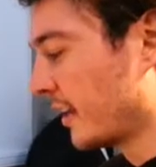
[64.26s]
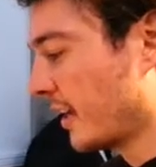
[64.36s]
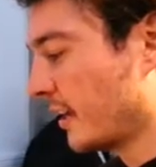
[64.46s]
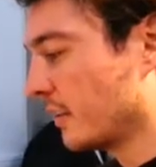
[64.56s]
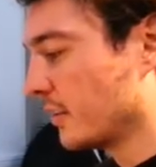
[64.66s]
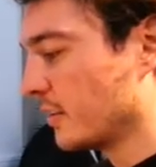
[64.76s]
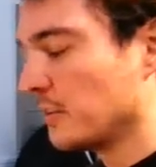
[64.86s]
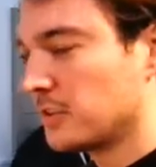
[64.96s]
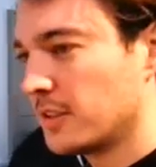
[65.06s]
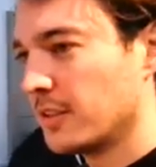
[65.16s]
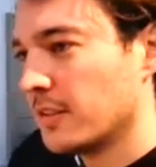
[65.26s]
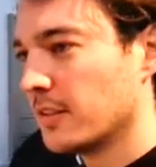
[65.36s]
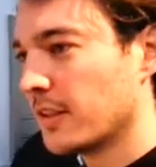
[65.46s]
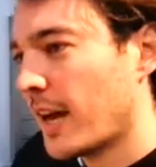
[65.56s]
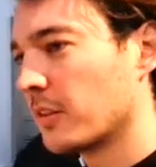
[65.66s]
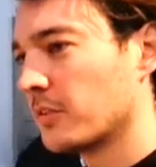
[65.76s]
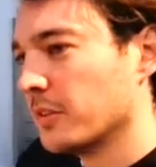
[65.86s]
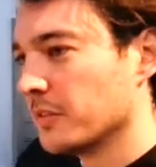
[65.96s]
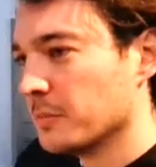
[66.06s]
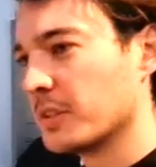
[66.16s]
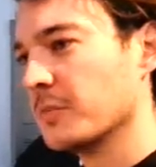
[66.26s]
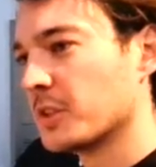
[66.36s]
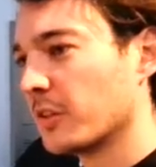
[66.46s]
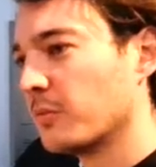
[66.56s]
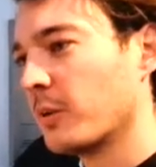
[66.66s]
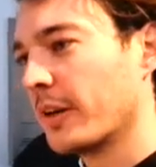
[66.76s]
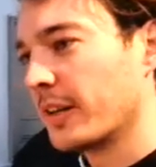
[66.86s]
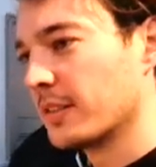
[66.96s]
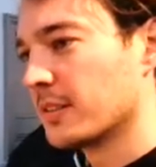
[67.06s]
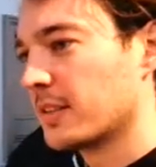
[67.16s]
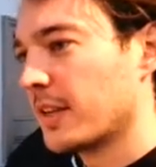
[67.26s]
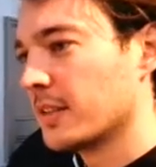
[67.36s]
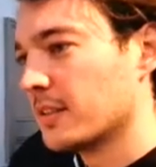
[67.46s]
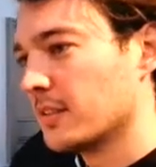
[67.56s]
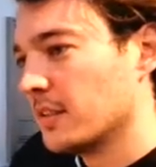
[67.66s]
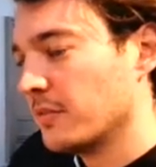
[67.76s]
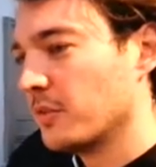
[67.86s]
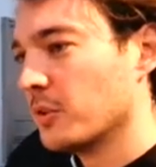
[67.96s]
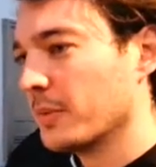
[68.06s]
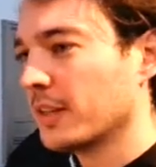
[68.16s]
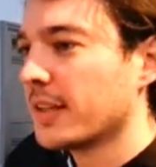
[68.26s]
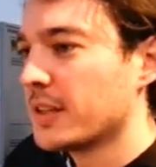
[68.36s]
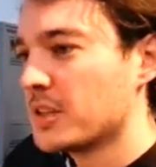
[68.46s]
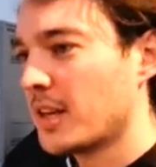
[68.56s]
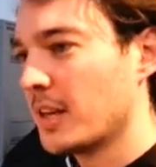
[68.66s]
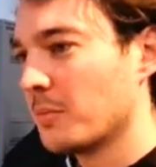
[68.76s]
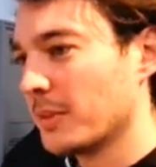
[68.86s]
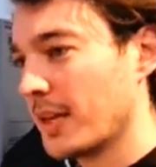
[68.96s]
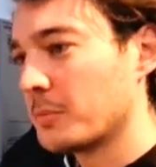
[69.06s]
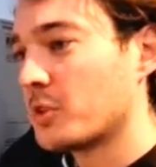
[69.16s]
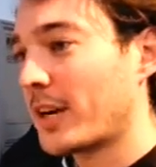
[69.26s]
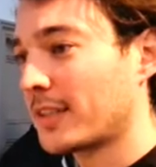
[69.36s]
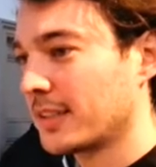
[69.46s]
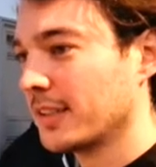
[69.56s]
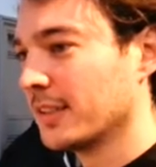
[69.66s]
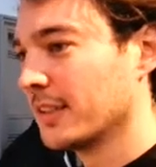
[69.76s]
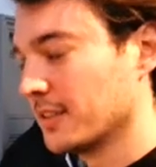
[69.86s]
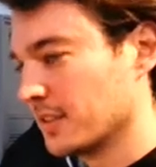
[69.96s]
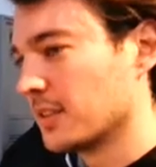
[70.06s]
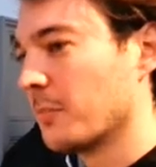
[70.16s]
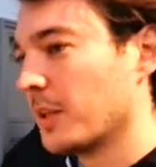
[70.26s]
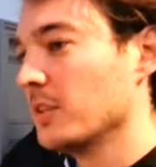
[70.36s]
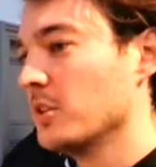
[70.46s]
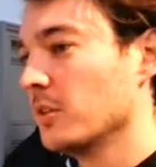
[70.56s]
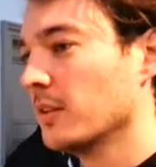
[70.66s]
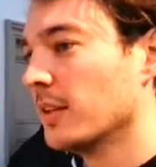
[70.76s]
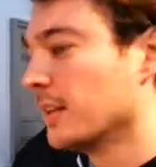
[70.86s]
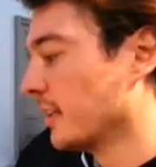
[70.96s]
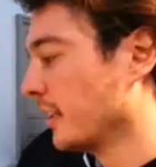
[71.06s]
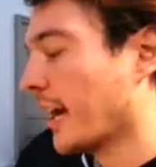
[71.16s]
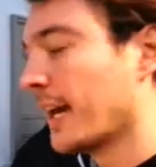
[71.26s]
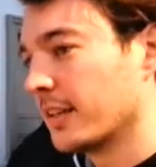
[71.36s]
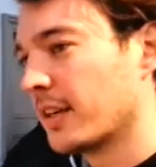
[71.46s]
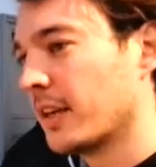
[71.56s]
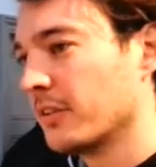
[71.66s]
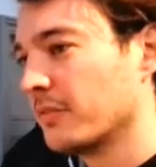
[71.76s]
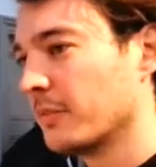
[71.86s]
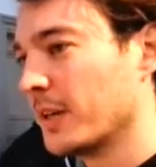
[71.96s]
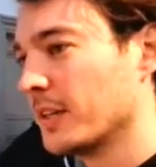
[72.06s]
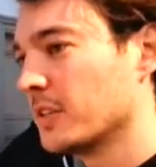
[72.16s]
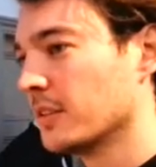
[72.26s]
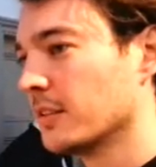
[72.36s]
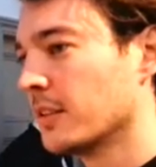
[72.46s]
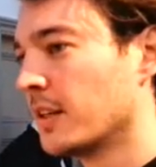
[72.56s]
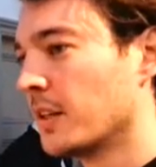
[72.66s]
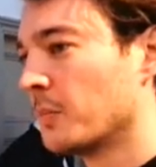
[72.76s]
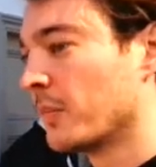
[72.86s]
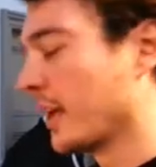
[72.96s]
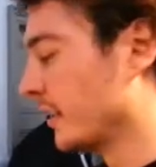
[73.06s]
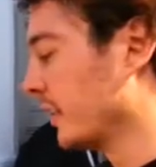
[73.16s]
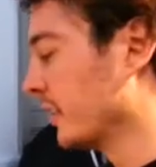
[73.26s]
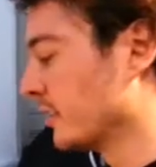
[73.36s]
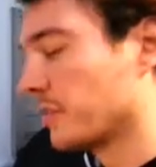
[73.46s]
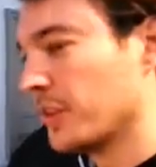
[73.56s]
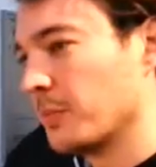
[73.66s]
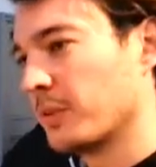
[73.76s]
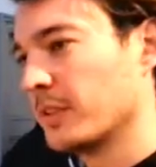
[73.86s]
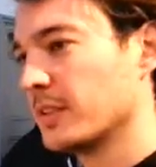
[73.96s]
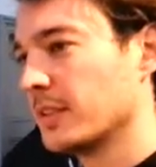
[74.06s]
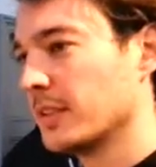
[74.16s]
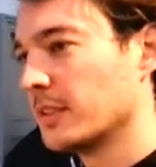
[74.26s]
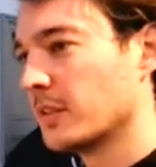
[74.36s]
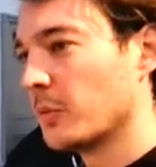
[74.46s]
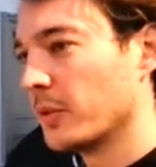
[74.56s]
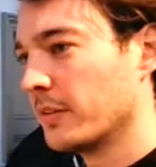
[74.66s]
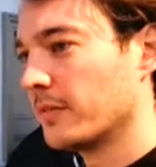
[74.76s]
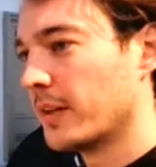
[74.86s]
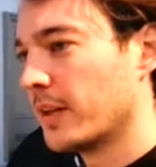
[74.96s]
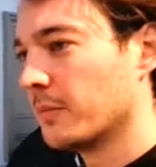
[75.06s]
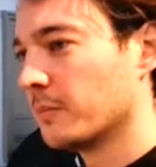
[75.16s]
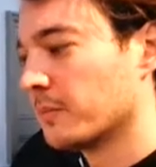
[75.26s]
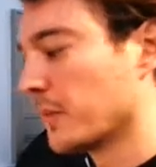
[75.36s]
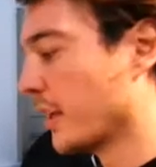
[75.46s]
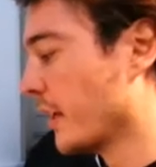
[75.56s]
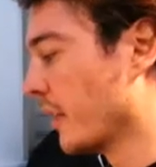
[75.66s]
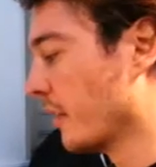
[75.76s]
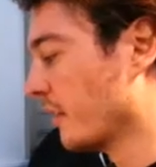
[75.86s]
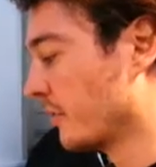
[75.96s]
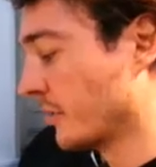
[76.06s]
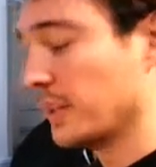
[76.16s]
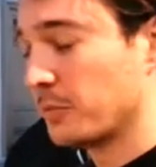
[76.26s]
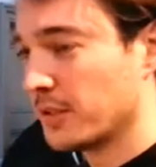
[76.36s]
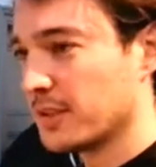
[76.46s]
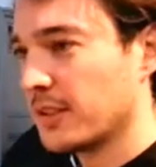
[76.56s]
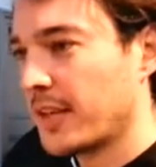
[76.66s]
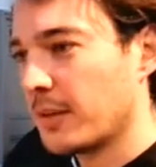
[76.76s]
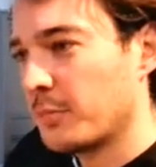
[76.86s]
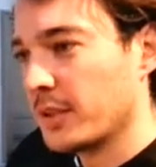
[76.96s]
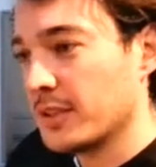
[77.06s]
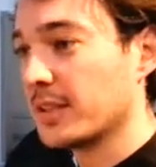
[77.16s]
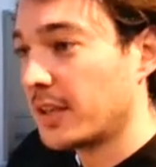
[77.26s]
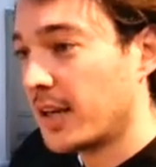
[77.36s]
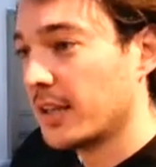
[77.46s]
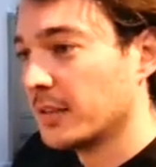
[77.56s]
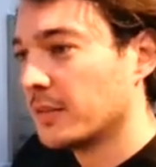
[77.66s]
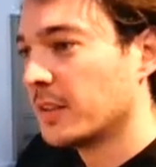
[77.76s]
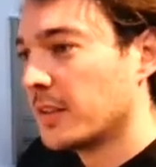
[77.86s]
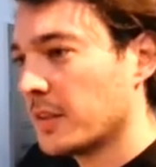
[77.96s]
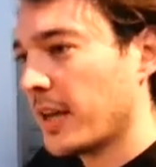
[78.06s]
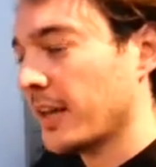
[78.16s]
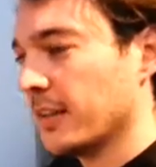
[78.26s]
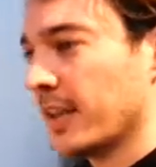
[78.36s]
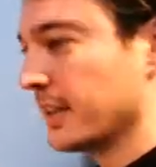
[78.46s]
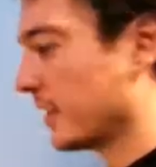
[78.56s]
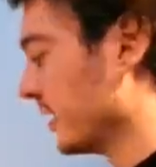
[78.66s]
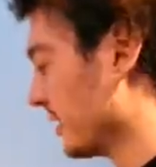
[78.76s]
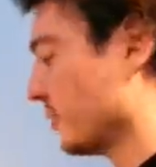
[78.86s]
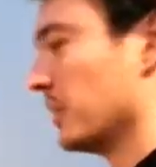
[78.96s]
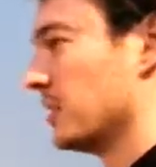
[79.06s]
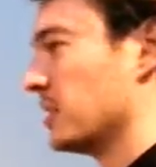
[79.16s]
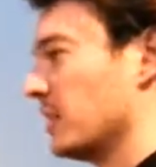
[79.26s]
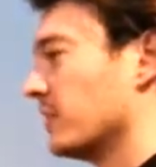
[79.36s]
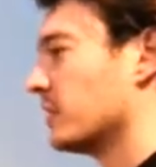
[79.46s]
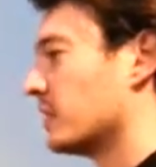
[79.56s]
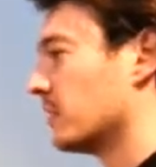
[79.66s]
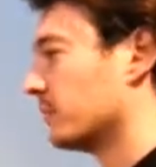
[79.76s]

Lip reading: then, using algorithms and software, I can start deforming that shape and abstracting it into something new and adding color information. And then it's 3D printed with a 3D printer that prints in color, and any colors can be achieved.